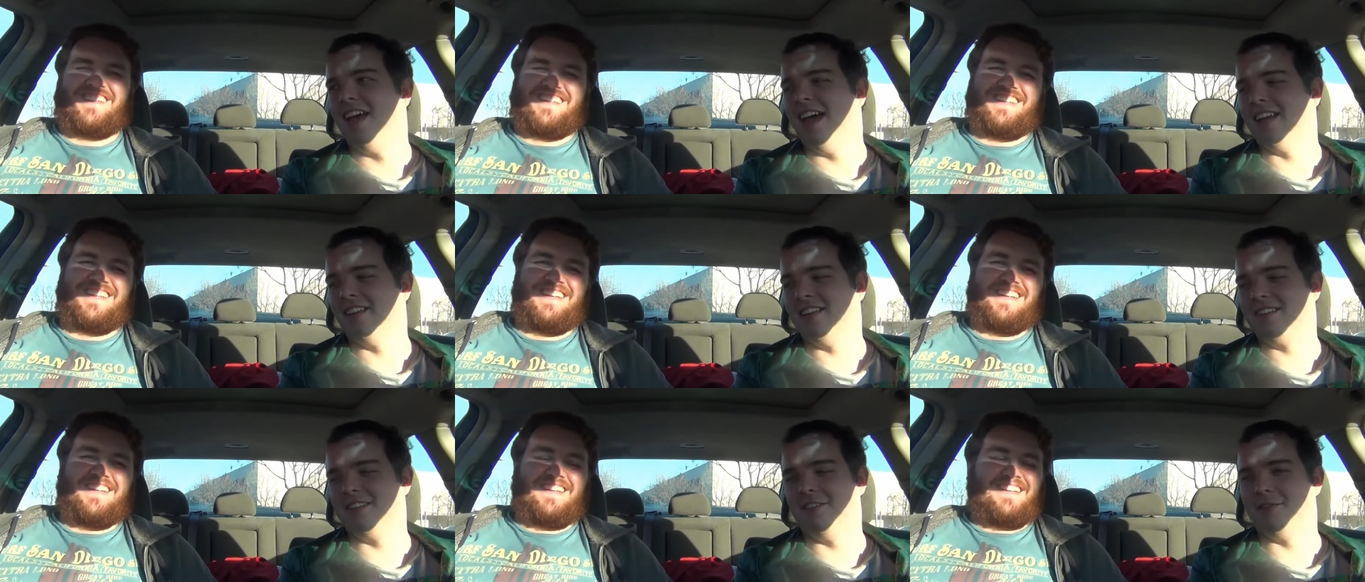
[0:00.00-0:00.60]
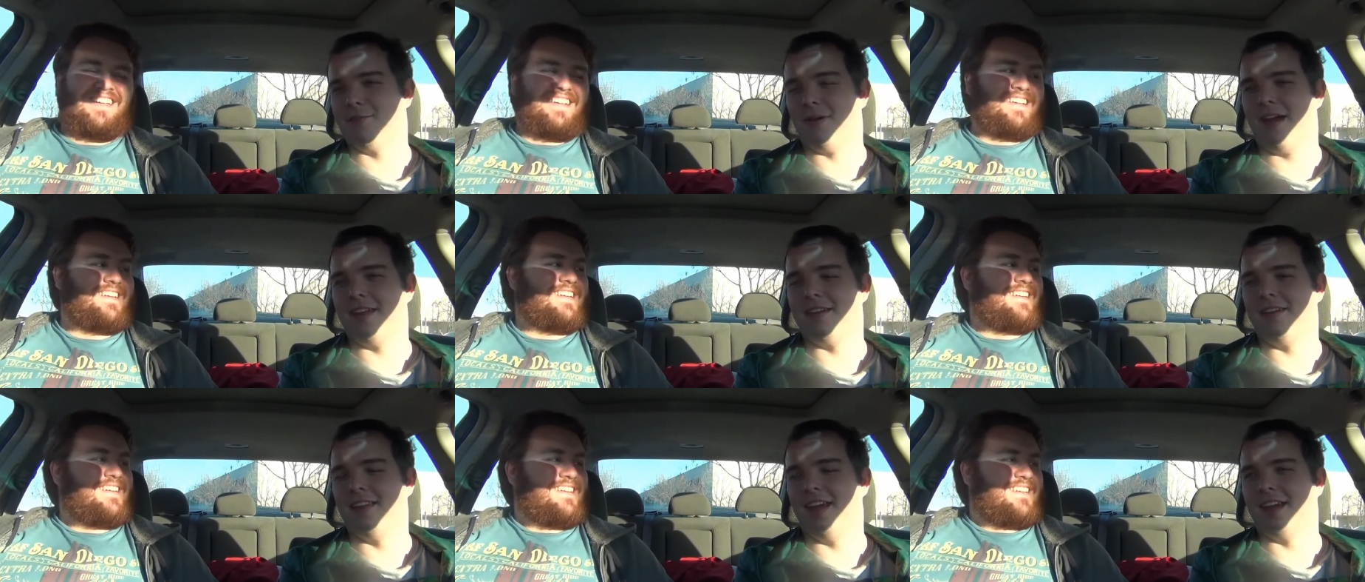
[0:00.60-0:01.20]
Speaker 1: at least no
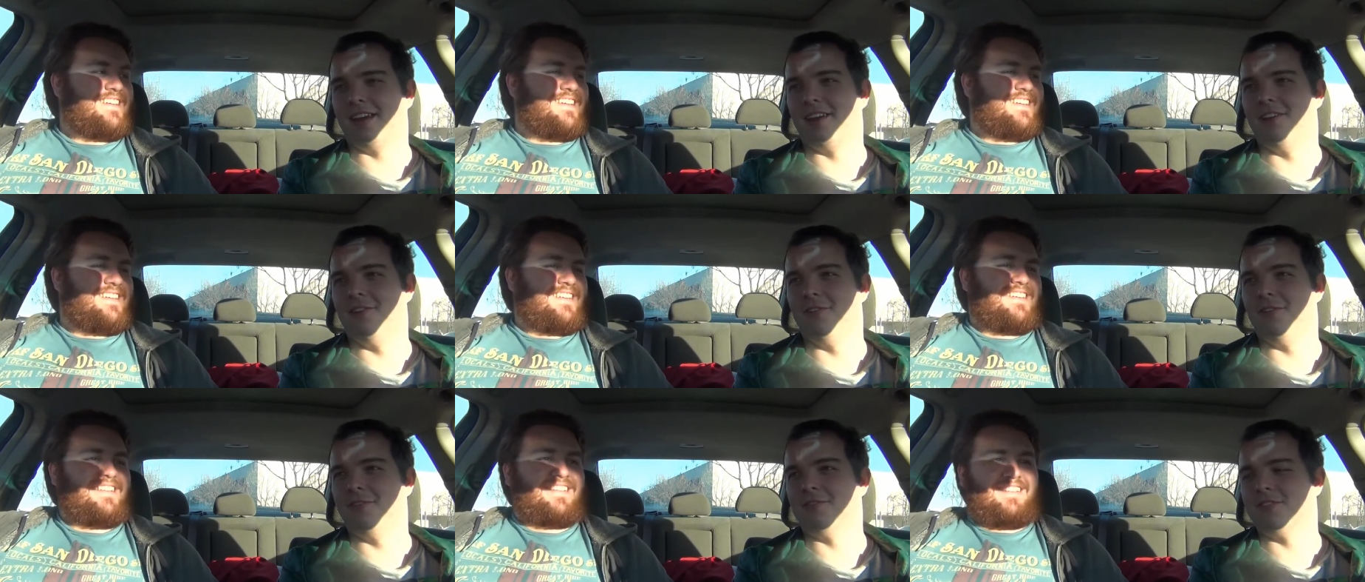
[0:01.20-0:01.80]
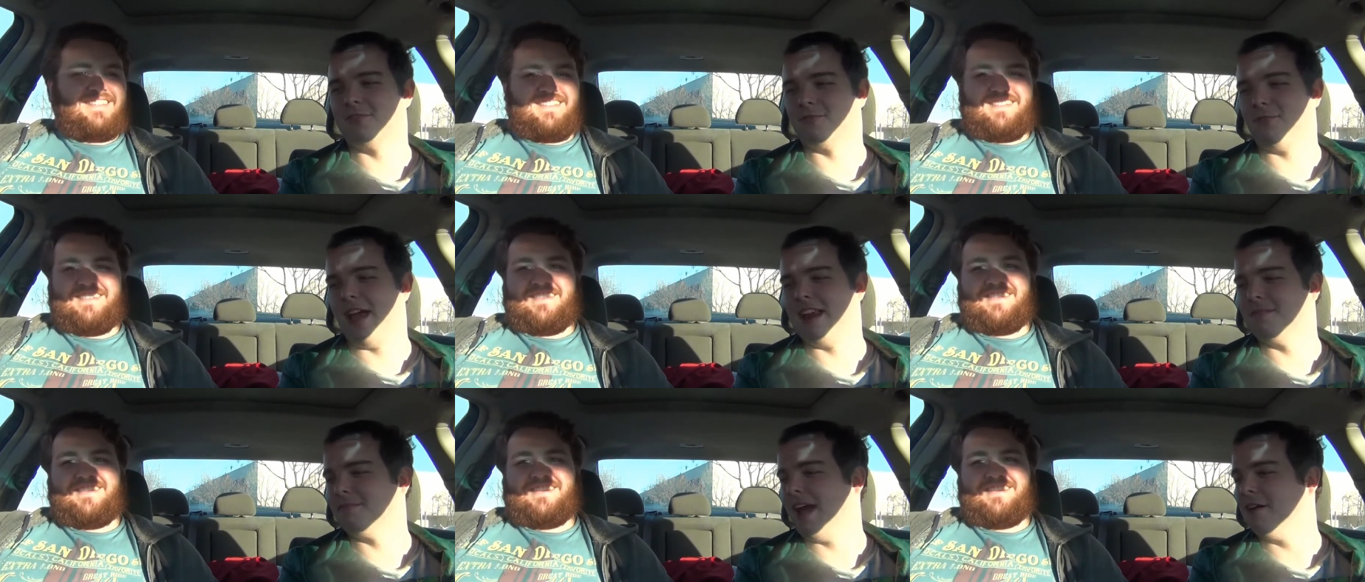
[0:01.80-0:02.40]
rant, like no just
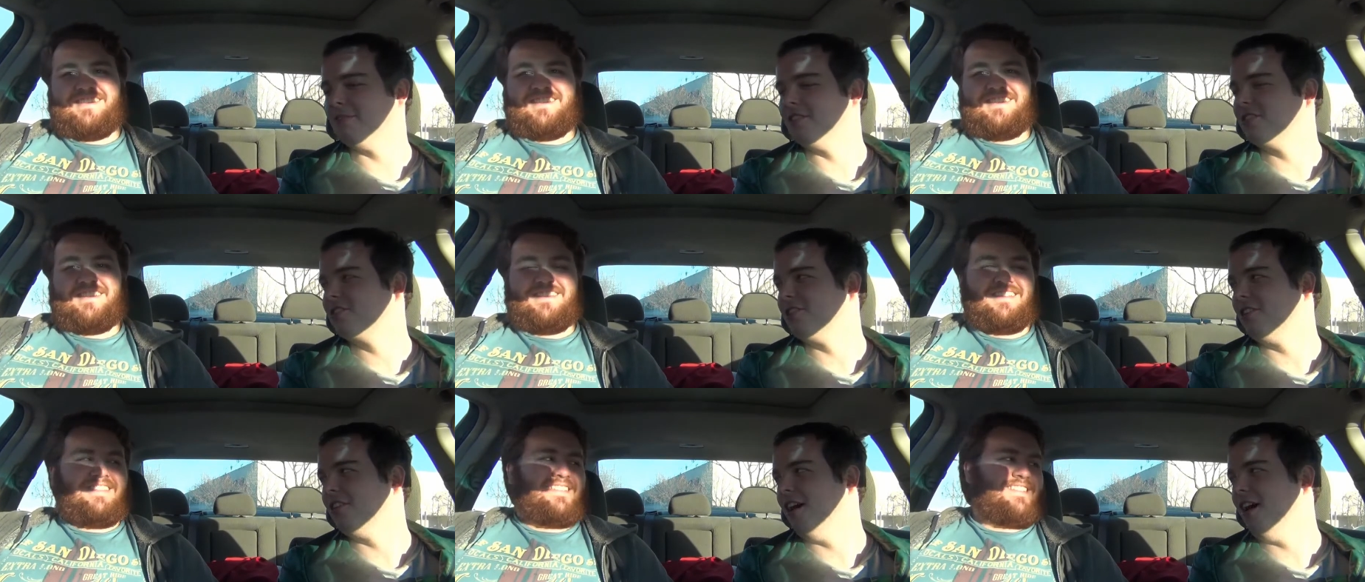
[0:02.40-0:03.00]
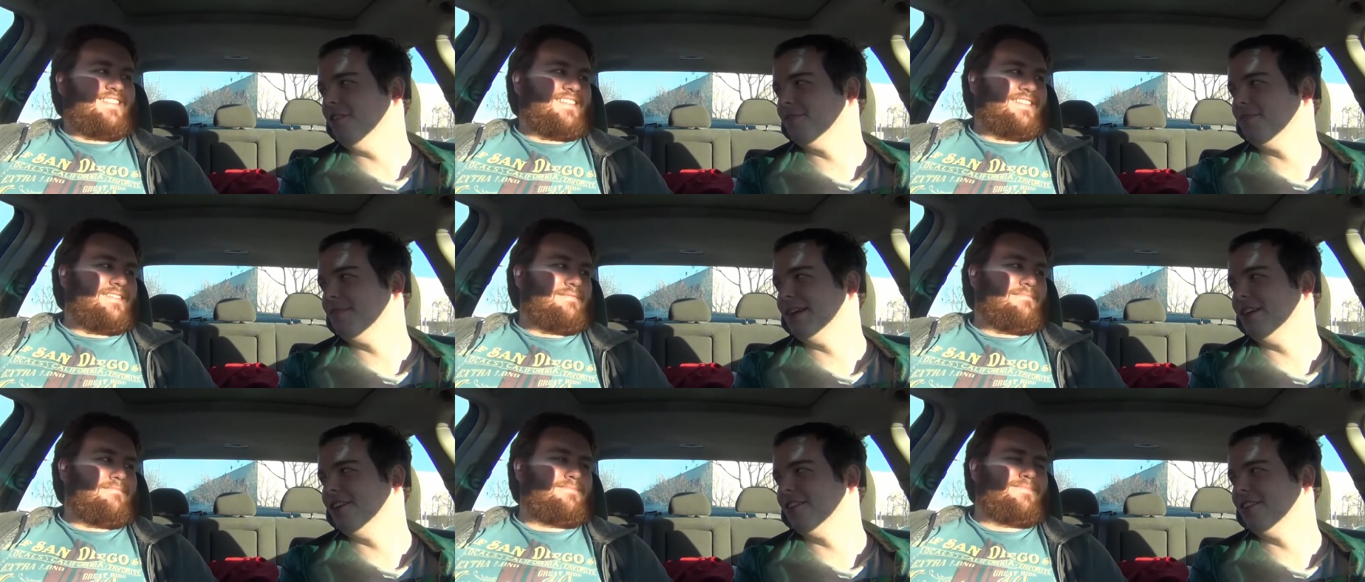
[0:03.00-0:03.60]
random guy with his shirt off
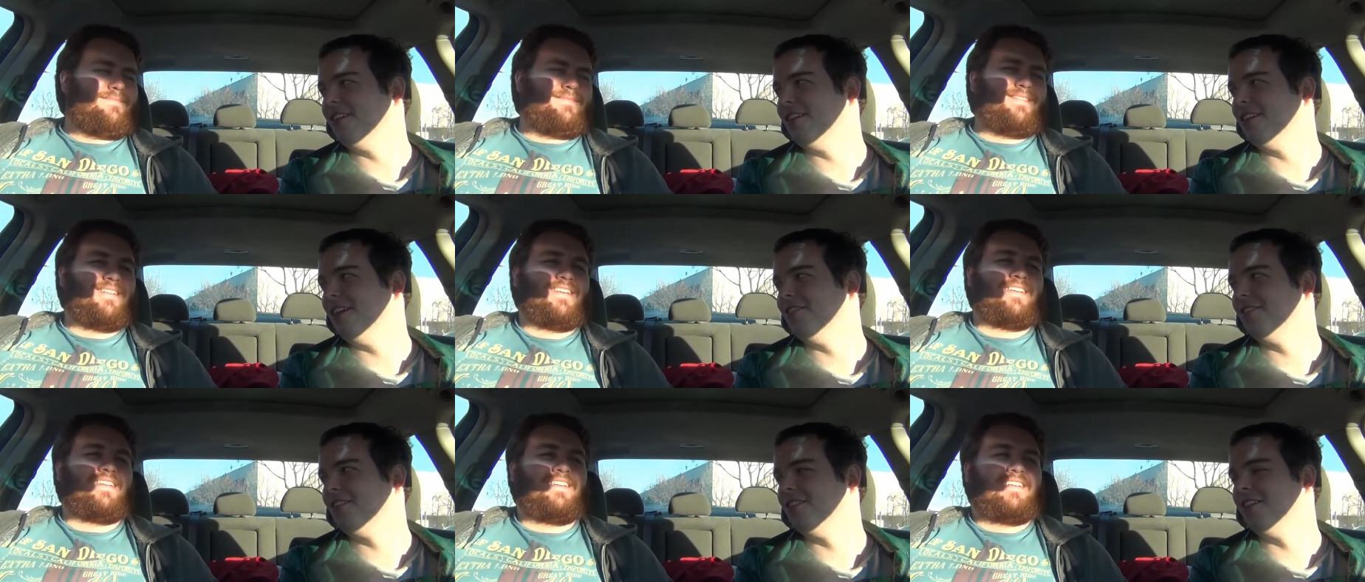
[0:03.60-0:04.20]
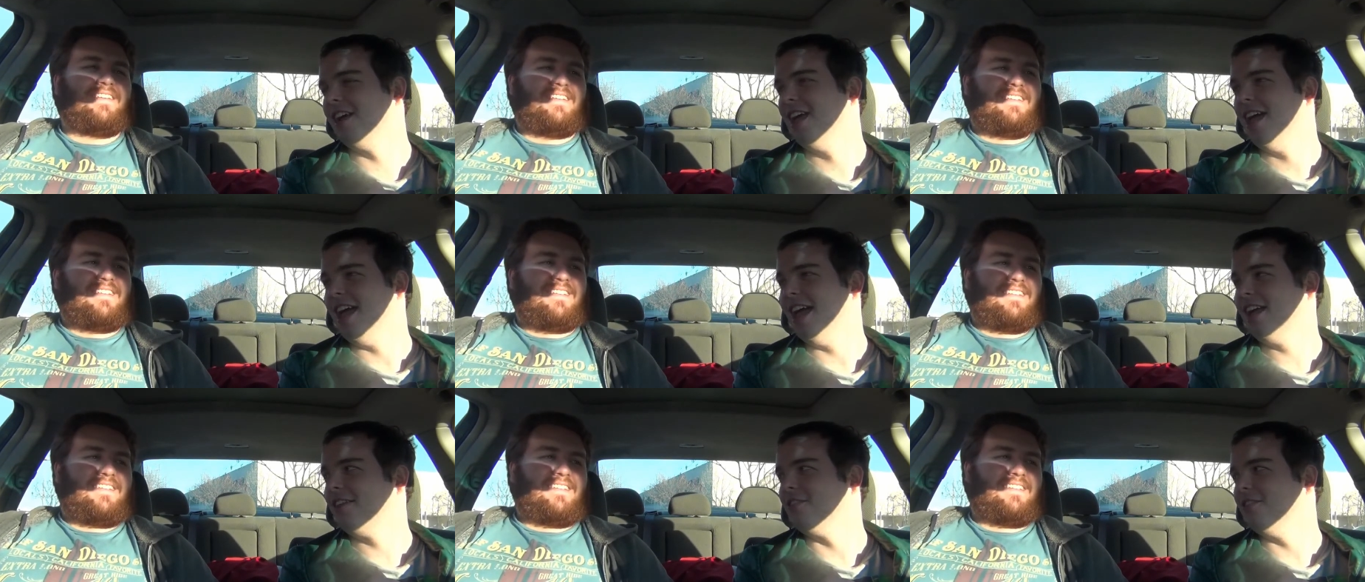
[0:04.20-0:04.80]
appeared. And we go like,
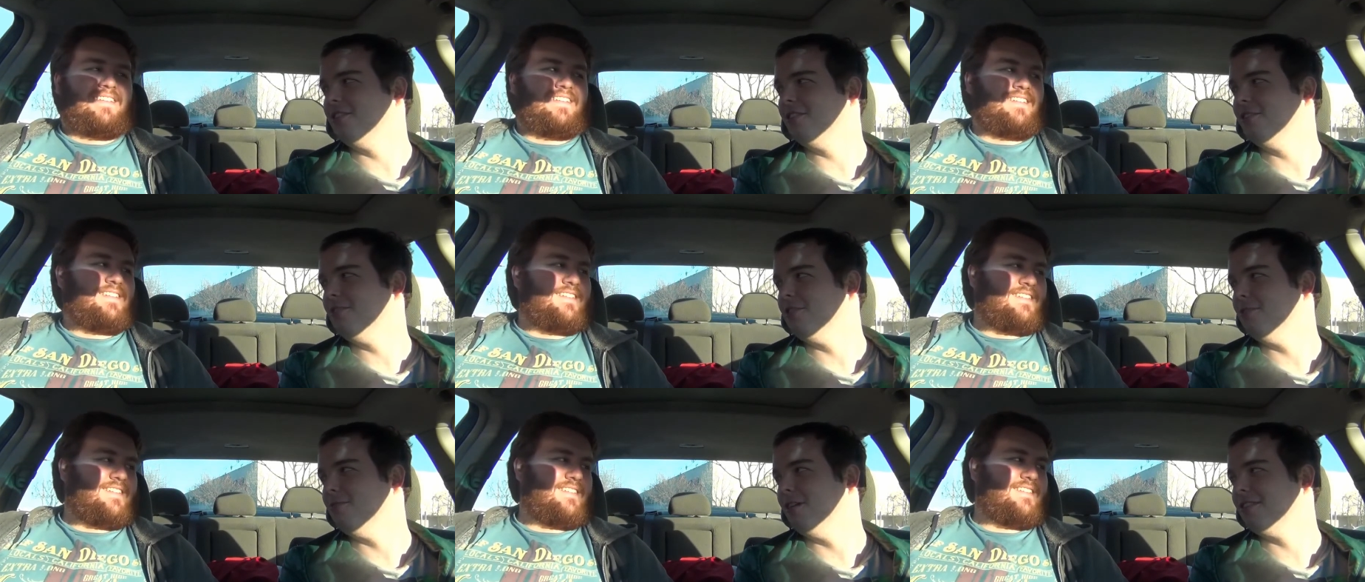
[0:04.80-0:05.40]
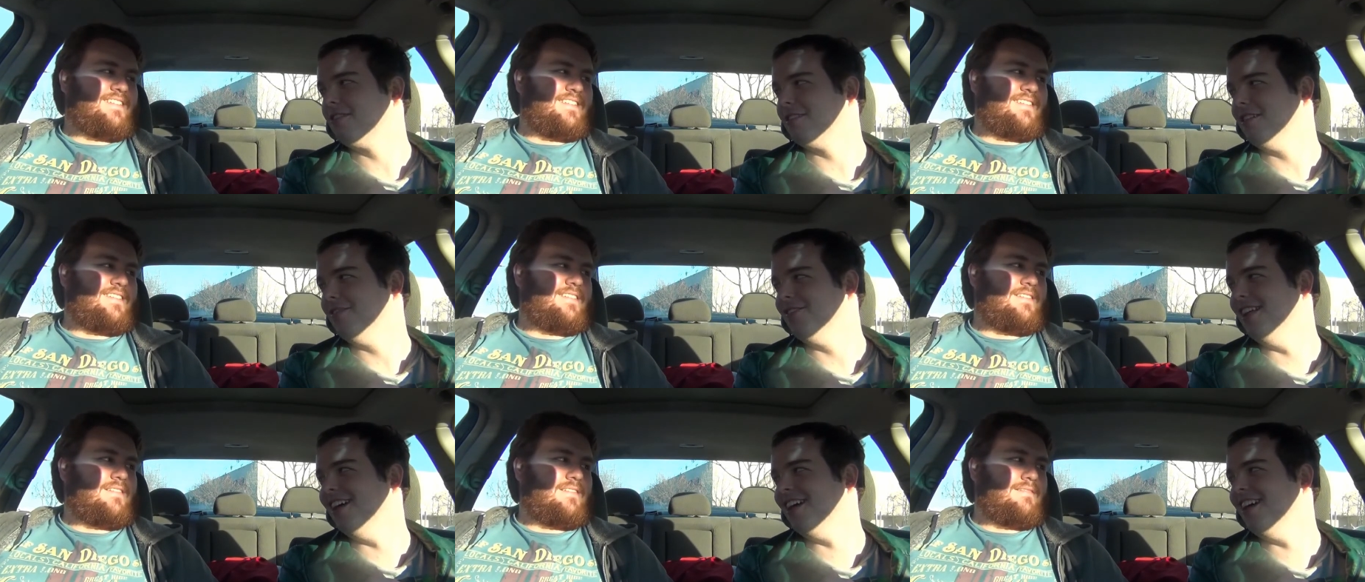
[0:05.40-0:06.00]
"Hey girl, you know you want
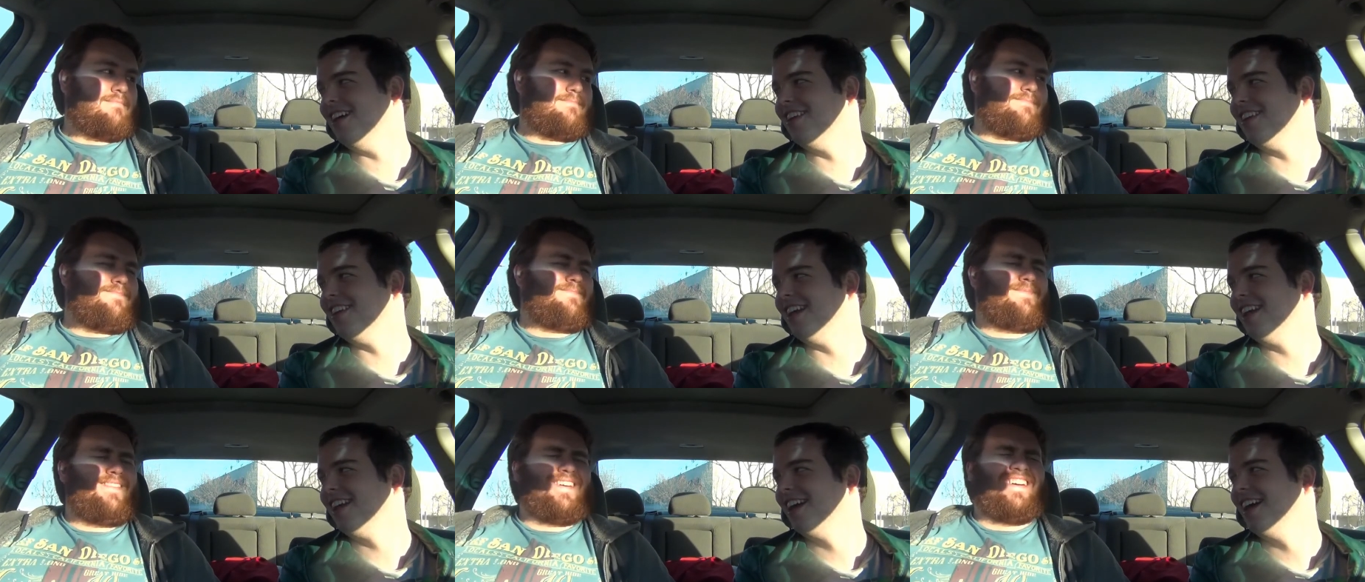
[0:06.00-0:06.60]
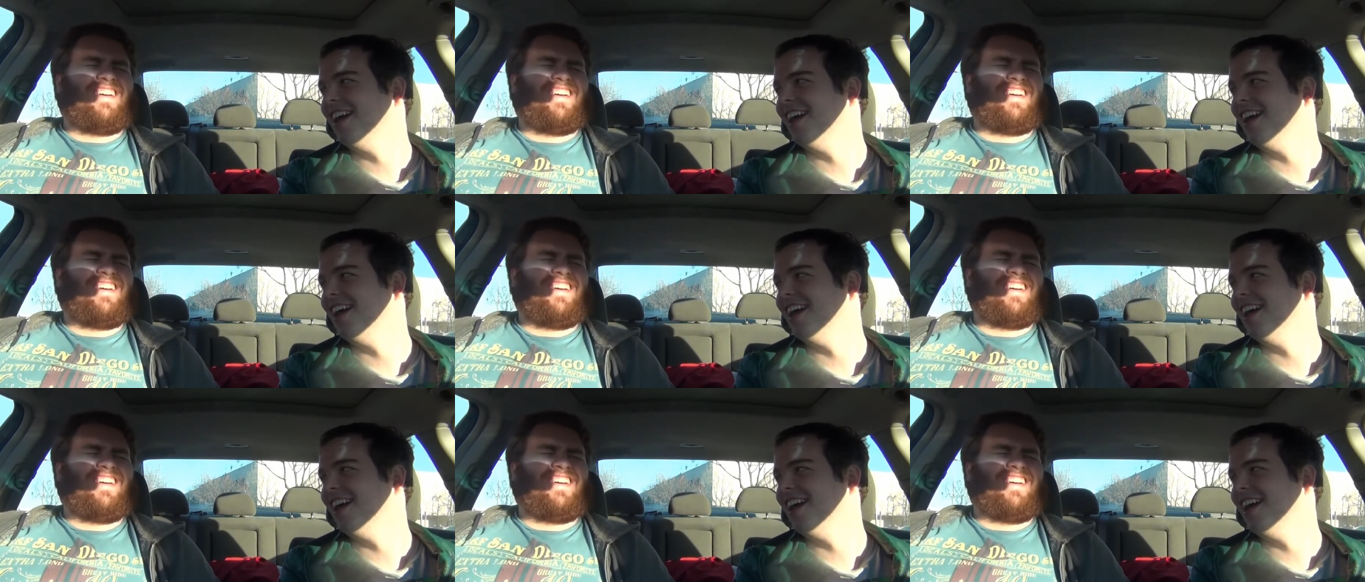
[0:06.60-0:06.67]
some." It's like,